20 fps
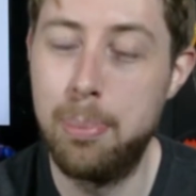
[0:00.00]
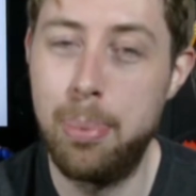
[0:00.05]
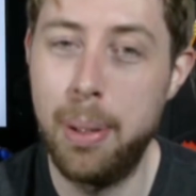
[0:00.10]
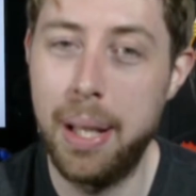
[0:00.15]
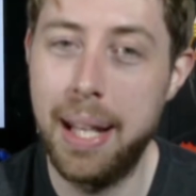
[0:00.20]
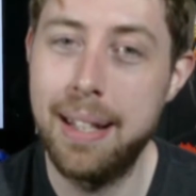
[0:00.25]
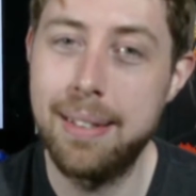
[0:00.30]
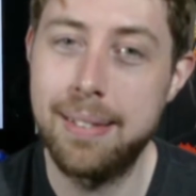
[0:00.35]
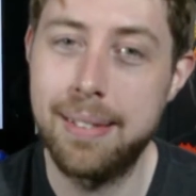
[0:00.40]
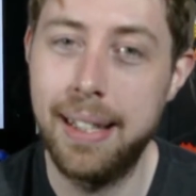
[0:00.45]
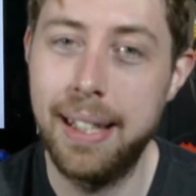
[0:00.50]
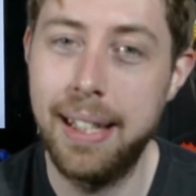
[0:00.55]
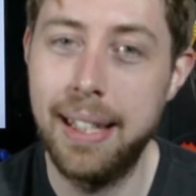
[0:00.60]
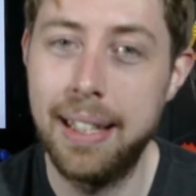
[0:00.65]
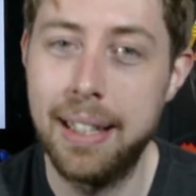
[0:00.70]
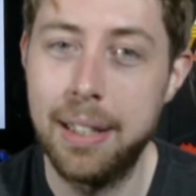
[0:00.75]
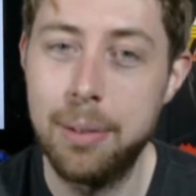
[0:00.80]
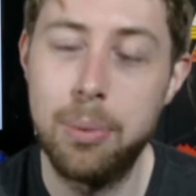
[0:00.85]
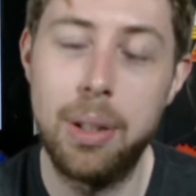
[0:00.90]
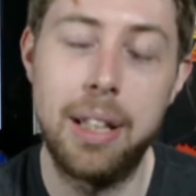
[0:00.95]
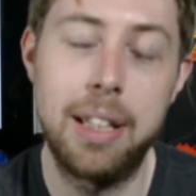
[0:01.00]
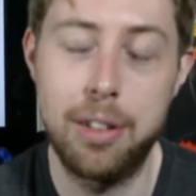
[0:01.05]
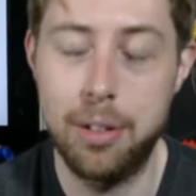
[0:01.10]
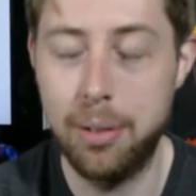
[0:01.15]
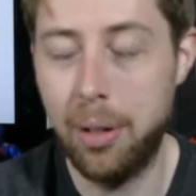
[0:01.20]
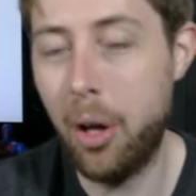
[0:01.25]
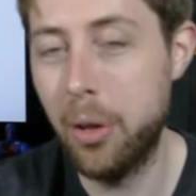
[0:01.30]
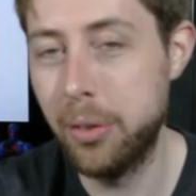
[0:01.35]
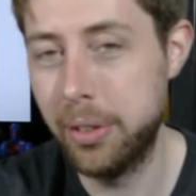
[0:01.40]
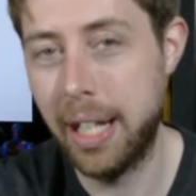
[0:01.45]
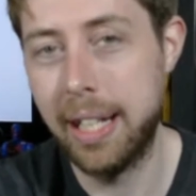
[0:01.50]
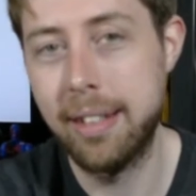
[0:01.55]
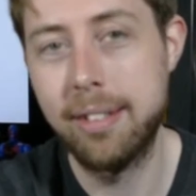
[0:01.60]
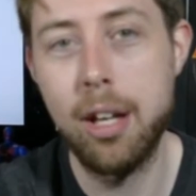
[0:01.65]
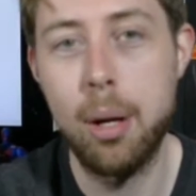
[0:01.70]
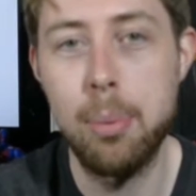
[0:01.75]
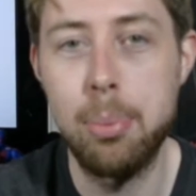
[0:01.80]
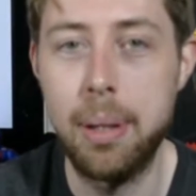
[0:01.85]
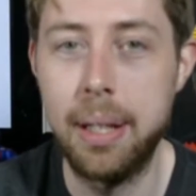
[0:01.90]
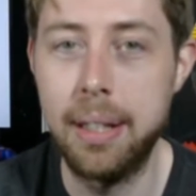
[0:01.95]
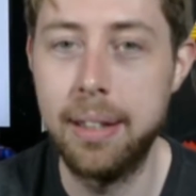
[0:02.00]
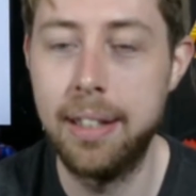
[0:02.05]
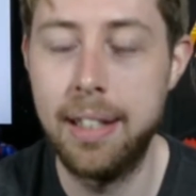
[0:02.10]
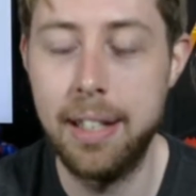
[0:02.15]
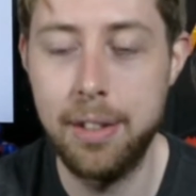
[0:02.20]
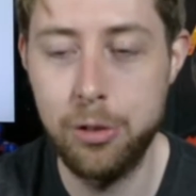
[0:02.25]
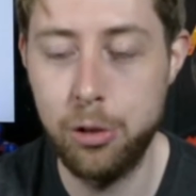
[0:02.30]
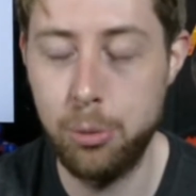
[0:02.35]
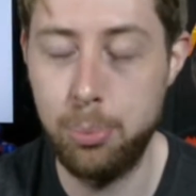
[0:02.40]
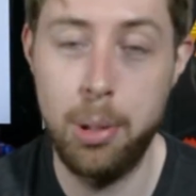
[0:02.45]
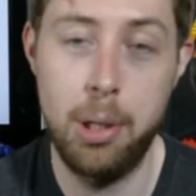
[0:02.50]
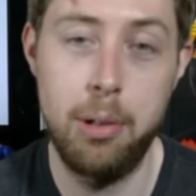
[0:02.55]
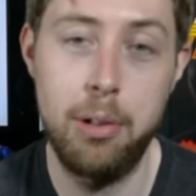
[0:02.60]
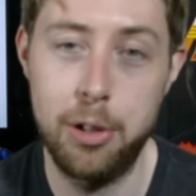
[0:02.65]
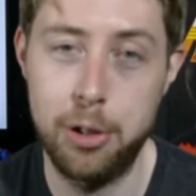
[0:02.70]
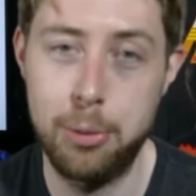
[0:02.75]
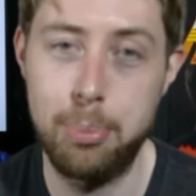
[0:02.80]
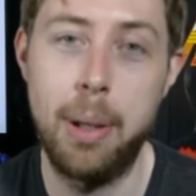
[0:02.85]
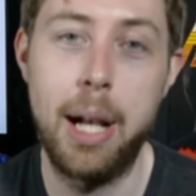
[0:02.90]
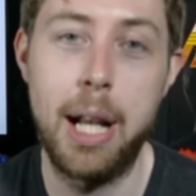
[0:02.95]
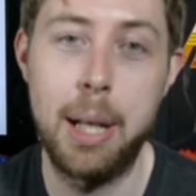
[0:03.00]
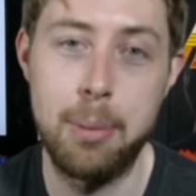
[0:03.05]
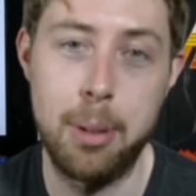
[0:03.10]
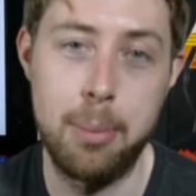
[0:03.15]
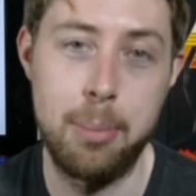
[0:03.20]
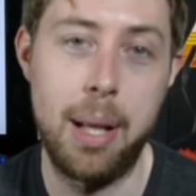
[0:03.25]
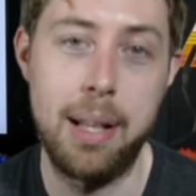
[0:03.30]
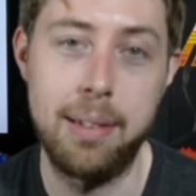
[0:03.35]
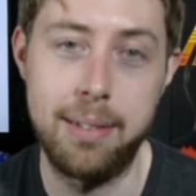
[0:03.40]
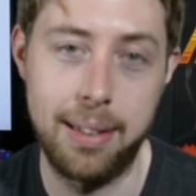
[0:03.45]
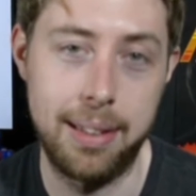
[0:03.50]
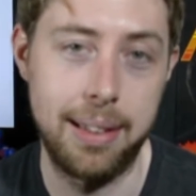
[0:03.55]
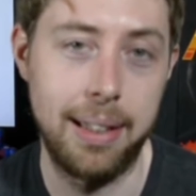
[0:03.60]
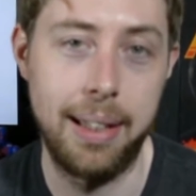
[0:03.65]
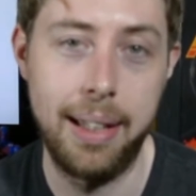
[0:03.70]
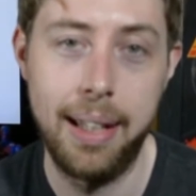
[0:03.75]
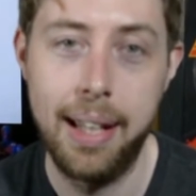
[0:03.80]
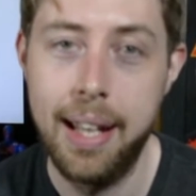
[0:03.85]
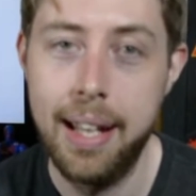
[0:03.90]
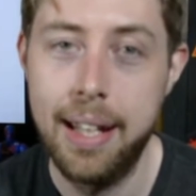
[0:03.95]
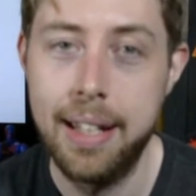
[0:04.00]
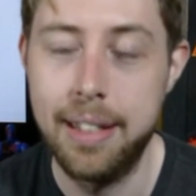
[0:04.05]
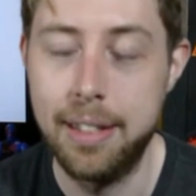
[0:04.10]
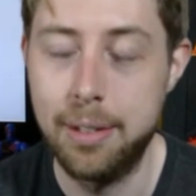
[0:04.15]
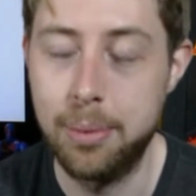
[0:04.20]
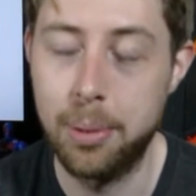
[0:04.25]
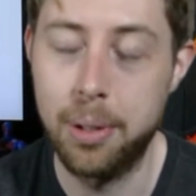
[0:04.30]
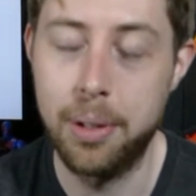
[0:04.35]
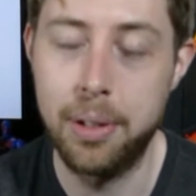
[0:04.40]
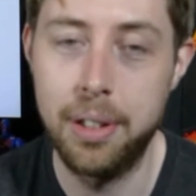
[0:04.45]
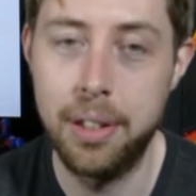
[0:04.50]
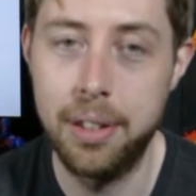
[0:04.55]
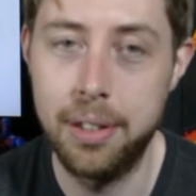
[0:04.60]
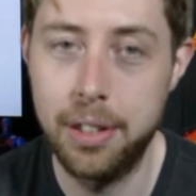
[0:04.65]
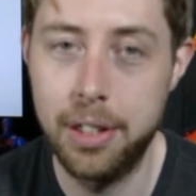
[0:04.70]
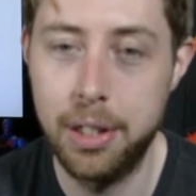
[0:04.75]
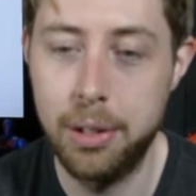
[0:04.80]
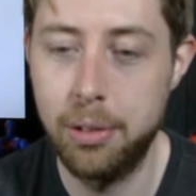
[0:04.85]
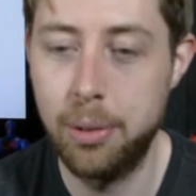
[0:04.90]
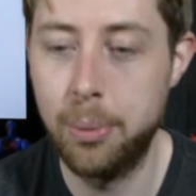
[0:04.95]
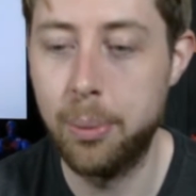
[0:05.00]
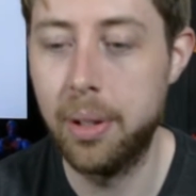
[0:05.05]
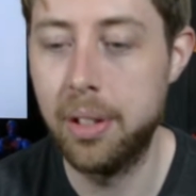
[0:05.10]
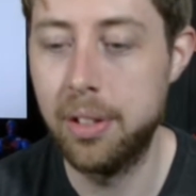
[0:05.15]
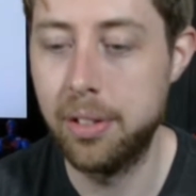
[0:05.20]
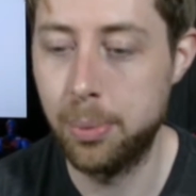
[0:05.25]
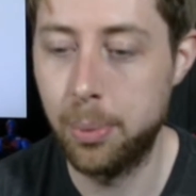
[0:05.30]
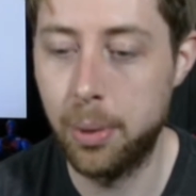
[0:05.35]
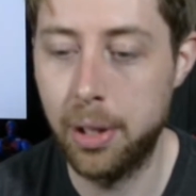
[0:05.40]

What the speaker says: biggest thing, well, on that topic, they did Superior Spider-Man basically, is one of the newer ones.